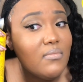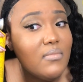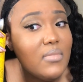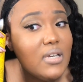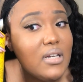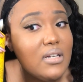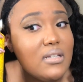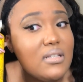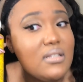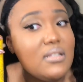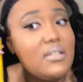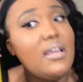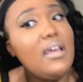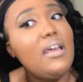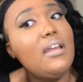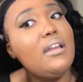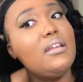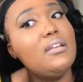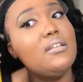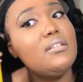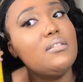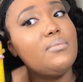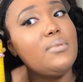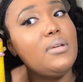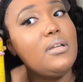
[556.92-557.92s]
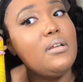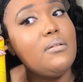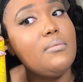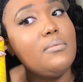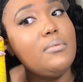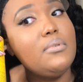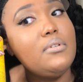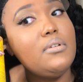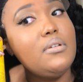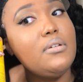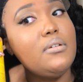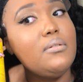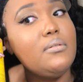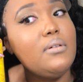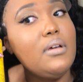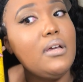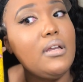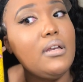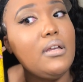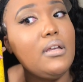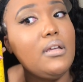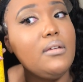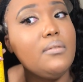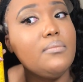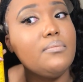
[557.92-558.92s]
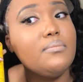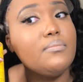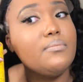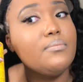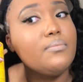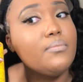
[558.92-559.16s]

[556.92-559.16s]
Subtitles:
because that is what it will do, honey.